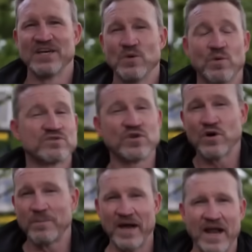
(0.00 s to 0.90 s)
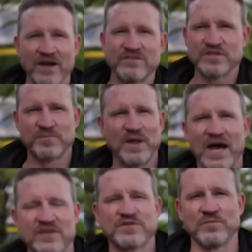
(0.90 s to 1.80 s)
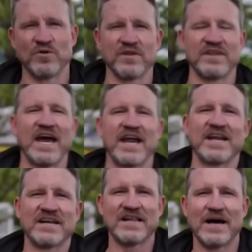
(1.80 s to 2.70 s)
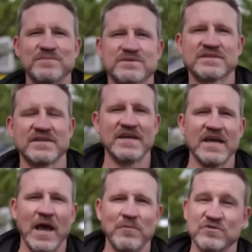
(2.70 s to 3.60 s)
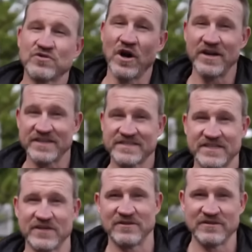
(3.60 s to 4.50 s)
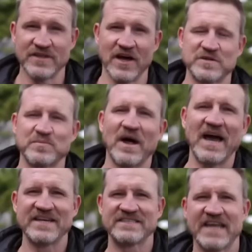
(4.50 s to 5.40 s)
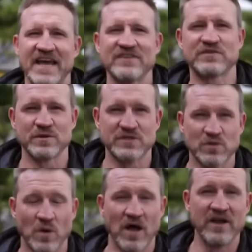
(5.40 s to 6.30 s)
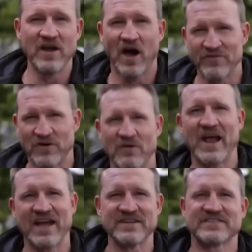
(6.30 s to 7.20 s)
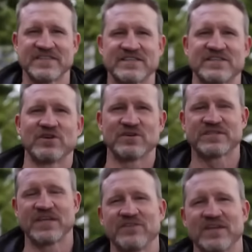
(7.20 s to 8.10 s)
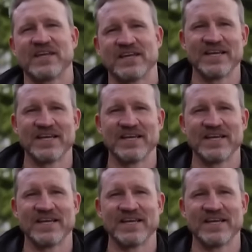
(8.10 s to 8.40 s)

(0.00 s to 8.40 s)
We'll talk about hundreds of players from all of the 18 clubs, and we'll try and distill those players down to a squad of around 60 or 70